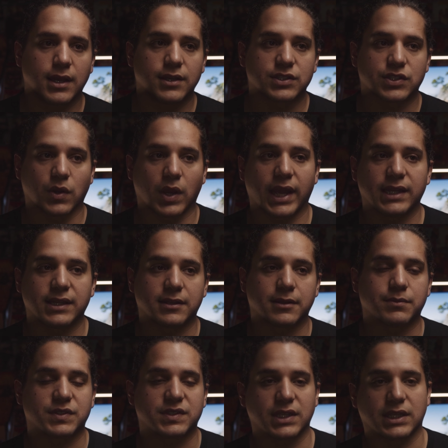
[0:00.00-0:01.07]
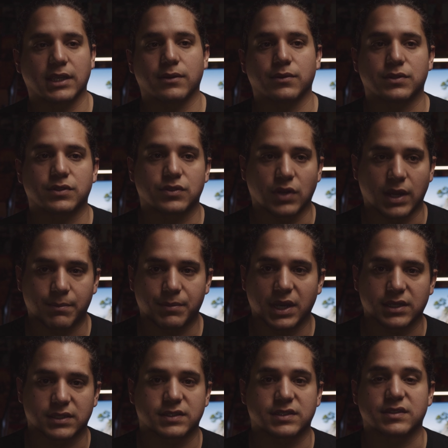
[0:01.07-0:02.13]
So I ended up sticking with
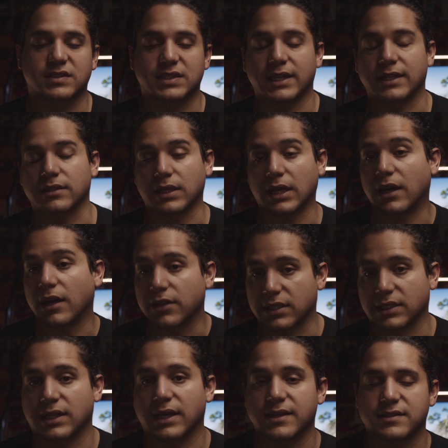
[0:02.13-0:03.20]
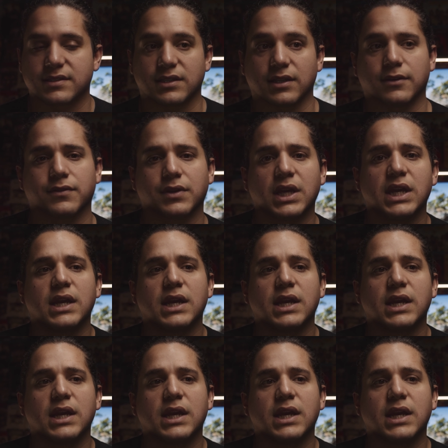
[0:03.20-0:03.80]
Dropbox to send other clients stuff.